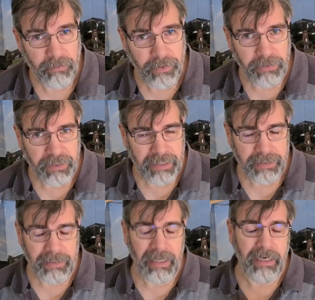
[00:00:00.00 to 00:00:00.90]
did
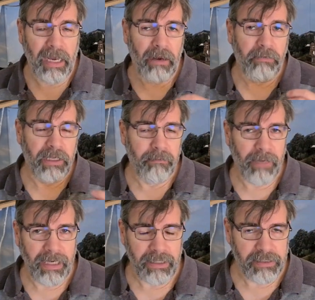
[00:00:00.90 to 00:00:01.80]
that and how he
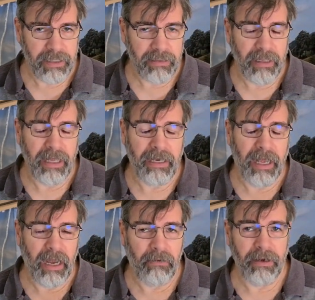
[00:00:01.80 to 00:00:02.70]
managed it and
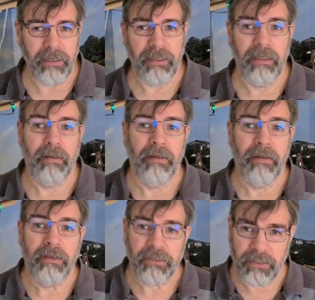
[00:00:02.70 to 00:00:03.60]
how he
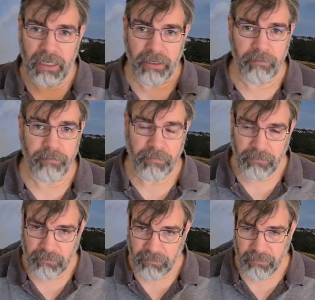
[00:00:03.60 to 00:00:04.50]
set up
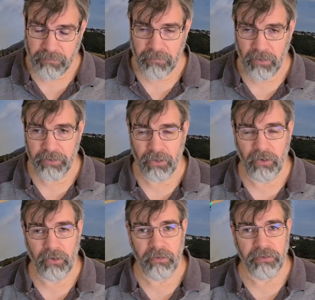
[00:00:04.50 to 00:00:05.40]
the
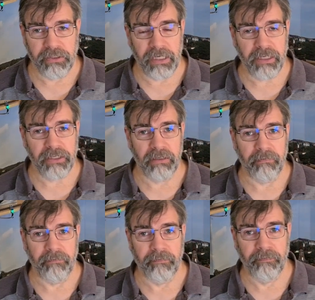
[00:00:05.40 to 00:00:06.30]
whole
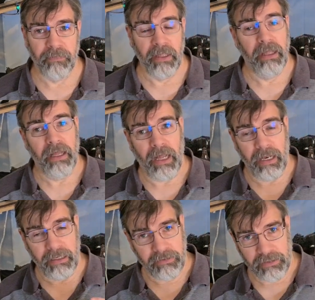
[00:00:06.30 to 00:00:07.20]
section.
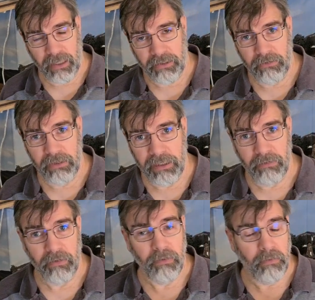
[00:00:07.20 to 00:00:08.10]
And it's not
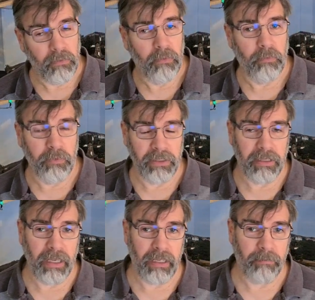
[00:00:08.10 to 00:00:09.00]
only with
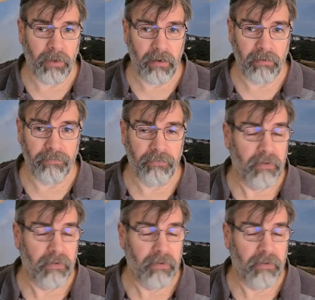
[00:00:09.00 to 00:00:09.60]
the help of